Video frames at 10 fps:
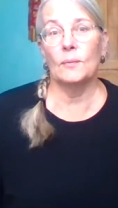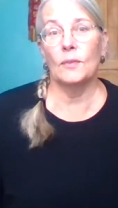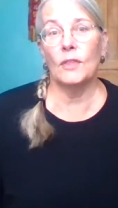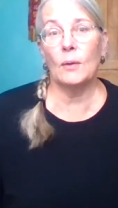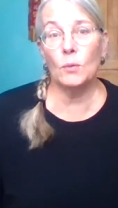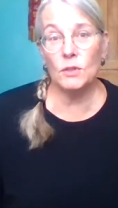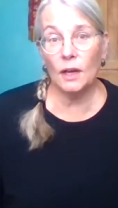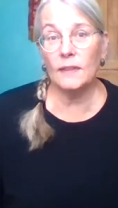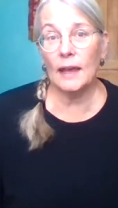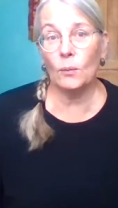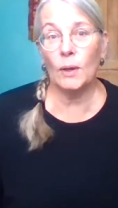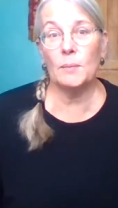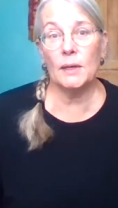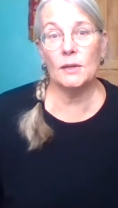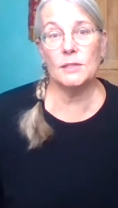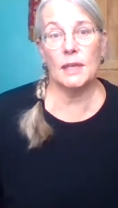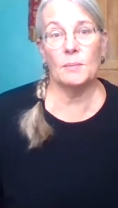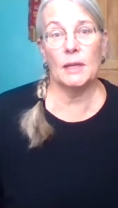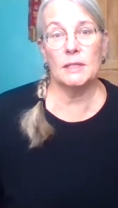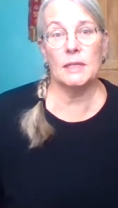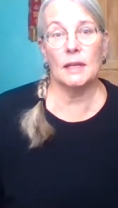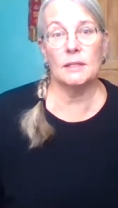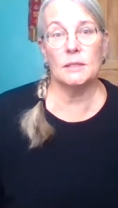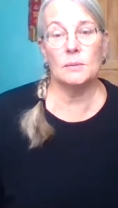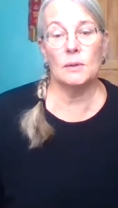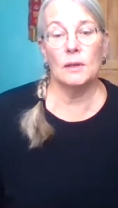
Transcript: They were done that way because they made sense.